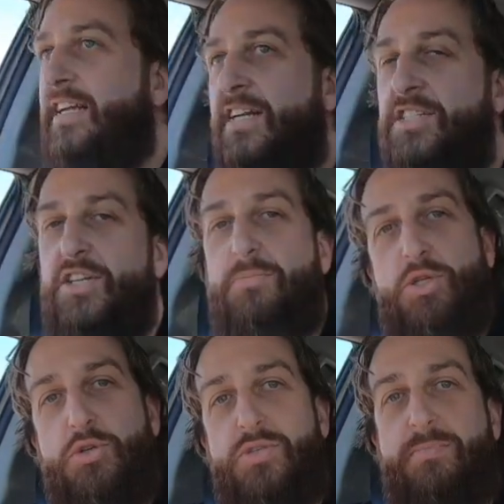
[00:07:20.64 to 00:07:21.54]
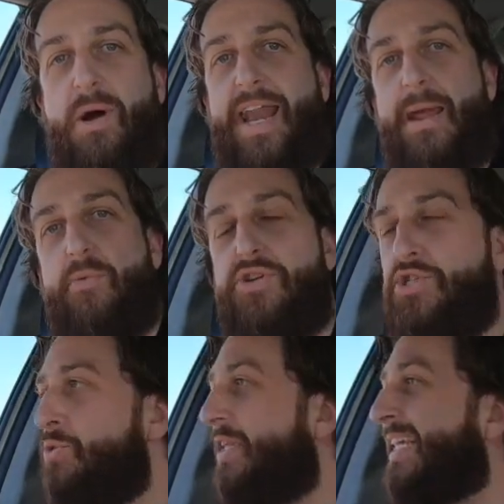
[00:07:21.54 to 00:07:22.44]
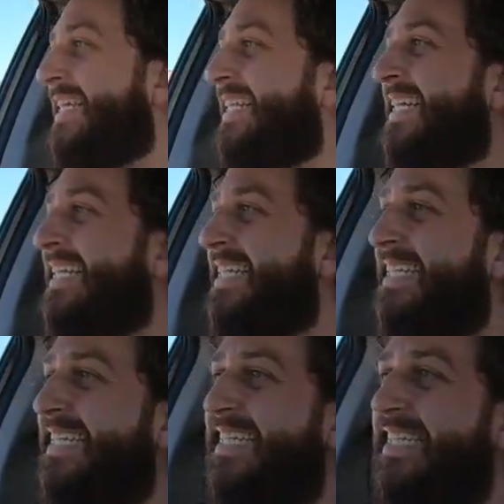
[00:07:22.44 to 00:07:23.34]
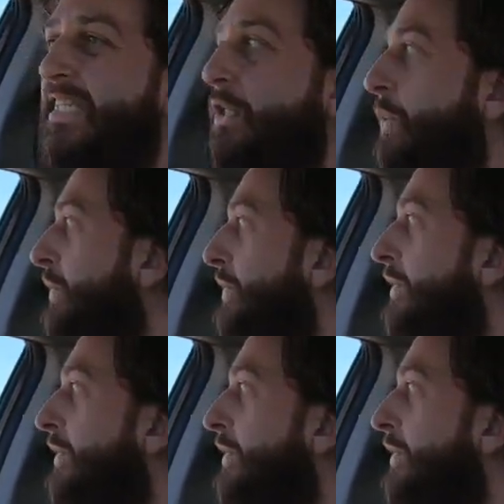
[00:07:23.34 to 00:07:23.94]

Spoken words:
just got abused by an Aboriginal in a ute.